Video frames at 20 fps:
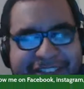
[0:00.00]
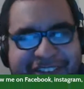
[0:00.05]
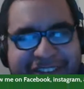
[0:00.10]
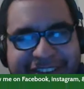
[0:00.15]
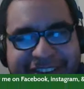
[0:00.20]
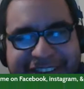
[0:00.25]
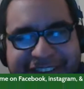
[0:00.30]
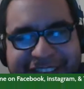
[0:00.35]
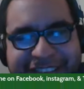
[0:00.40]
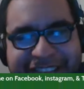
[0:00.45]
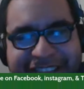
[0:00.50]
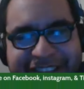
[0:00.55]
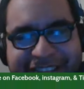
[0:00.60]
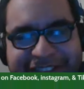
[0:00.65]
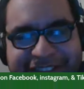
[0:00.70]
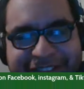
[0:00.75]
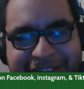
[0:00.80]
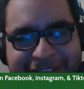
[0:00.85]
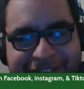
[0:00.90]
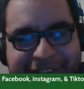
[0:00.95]
Now,
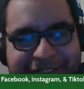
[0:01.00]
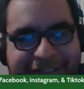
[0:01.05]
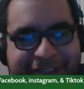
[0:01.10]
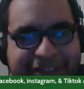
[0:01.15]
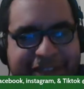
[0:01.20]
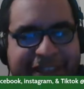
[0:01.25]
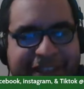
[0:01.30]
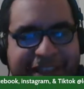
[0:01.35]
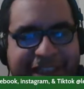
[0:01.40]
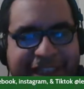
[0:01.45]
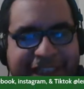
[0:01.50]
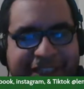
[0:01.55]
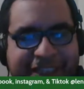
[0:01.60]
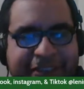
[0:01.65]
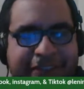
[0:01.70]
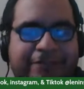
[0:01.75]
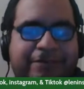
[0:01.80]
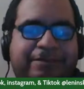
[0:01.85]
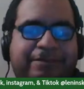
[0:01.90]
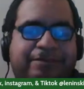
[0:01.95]

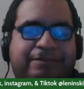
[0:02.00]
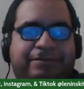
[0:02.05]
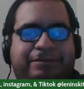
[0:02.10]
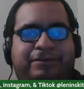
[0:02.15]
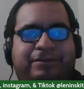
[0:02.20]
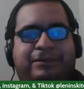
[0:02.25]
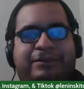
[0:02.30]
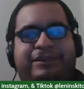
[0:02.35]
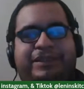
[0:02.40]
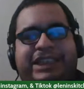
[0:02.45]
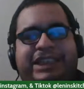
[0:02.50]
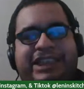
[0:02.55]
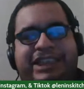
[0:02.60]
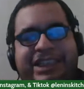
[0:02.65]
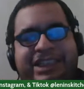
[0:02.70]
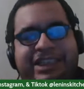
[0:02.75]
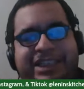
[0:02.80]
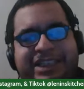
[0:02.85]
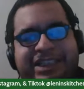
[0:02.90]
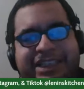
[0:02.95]
food stamp is
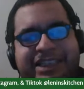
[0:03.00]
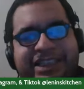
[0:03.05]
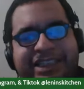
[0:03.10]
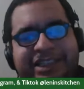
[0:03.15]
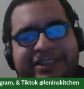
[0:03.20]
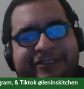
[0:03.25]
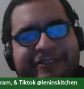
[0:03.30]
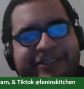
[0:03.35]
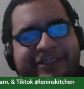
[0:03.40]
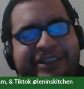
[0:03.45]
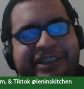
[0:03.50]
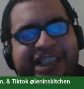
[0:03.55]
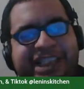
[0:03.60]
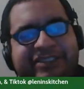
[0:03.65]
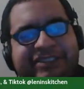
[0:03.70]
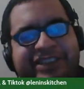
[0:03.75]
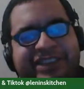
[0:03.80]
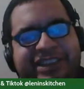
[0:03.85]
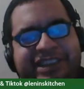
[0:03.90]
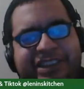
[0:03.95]
another form of income
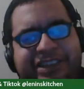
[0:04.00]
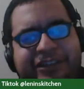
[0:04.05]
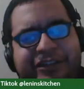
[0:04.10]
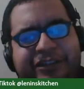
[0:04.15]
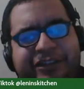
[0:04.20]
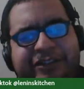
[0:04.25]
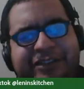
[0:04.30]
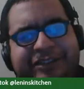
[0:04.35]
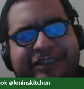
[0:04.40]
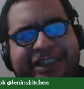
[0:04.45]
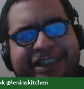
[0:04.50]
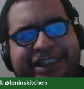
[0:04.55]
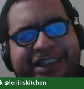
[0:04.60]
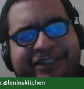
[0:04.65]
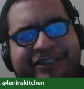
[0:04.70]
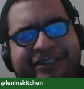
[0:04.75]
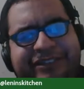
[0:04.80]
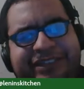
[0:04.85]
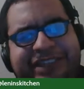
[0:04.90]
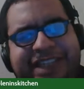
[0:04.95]
that
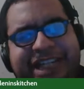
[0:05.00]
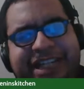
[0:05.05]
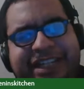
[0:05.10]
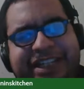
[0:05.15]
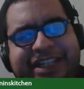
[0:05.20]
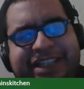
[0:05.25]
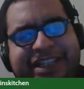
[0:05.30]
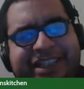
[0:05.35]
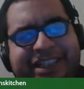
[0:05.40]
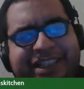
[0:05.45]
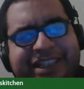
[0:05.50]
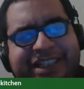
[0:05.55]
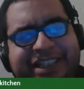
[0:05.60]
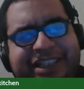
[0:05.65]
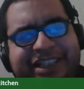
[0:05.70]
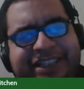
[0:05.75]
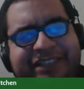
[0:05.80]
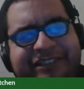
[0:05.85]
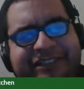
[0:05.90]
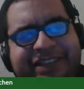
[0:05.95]
basically provides
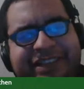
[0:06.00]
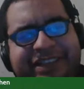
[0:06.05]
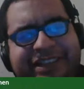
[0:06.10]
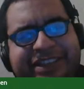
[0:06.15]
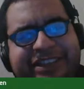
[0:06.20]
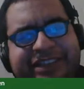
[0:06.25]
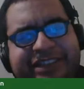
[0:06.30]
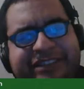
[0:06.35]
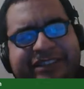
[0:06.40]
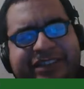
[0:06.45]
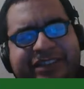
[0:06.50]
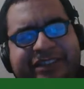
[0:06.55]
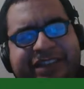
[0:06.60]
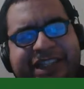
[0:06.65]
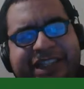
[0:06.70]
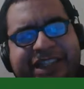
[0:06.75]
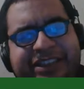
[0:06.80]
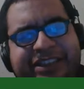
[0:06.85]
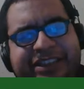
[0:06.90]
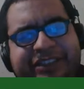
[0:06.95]
you with enough
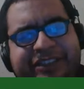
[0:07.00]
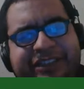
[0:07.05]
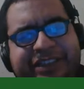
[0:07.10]
food